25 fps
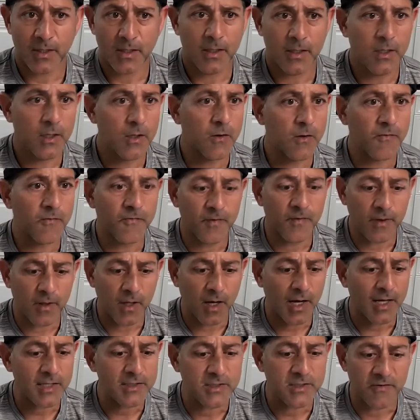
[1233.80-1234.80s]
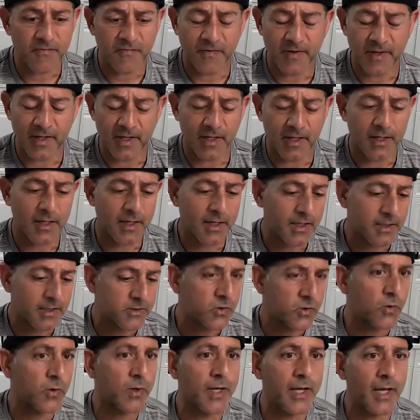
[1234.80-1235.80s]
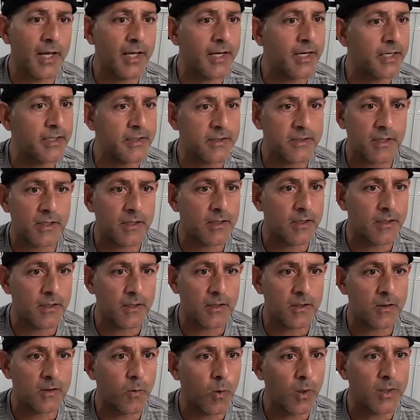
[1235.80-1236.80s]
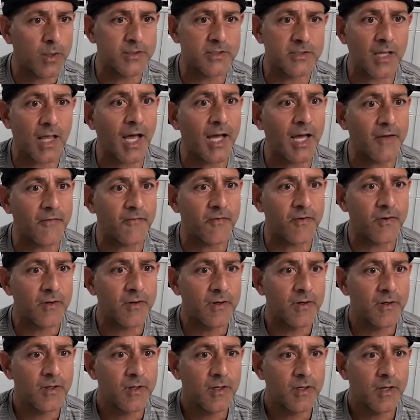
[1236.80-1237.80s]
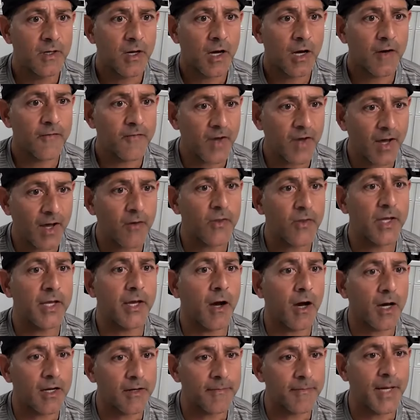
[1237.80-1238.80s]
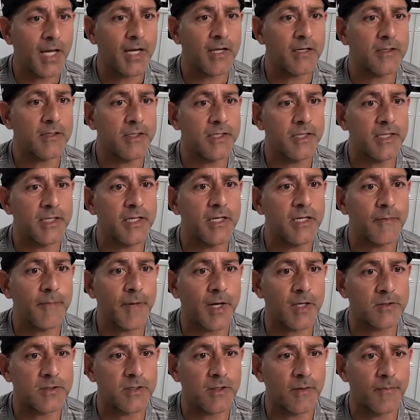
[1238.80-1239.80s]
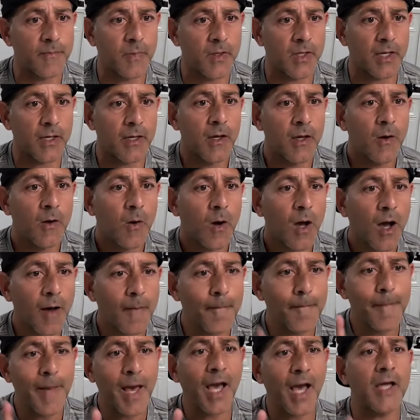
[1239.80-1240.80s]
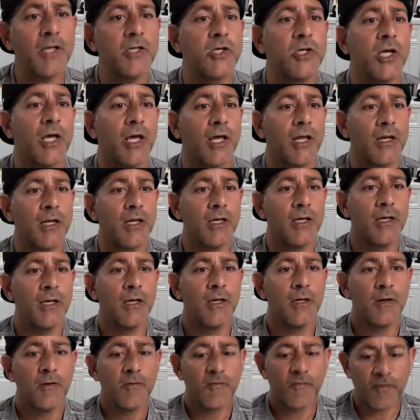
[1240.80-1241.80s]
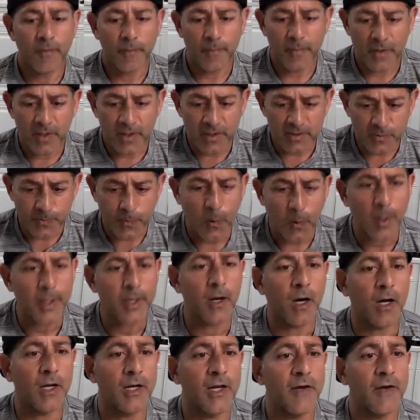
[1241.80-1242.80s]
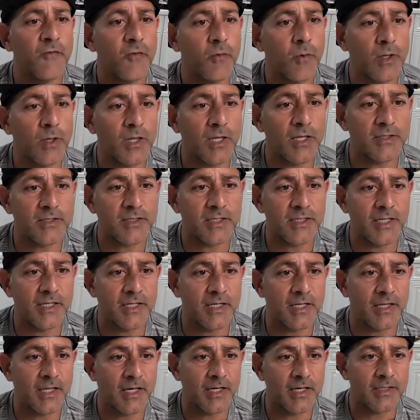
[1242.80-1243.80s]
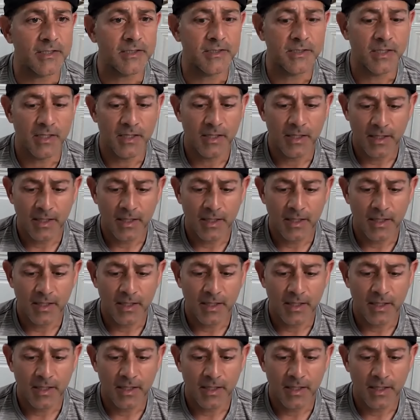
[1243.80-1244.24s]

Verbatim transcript: You know, philosophy is creating one's life of how they automatically think about something. Imagine from this point on, everyone listening to this,